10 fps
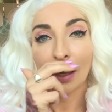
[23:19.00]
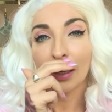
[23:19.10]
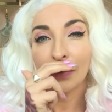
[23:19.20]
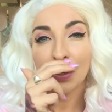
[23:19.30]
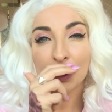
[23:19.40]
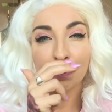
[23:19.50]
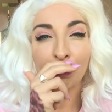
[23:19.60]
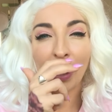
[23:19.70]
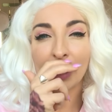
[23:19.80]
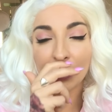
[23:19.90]
I love to
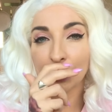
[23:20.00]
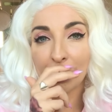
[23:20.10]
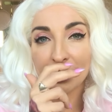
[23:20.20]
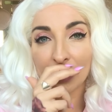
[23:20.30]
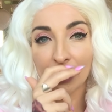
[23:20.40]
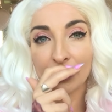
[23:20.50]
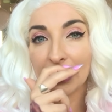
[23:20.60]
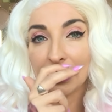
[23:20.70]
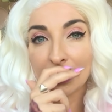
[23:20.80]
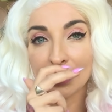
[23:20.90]
just punish myself
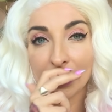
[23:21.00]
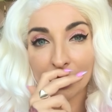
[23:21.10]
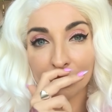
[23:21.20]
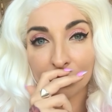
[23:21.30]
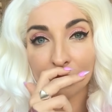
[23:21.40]
needlessly.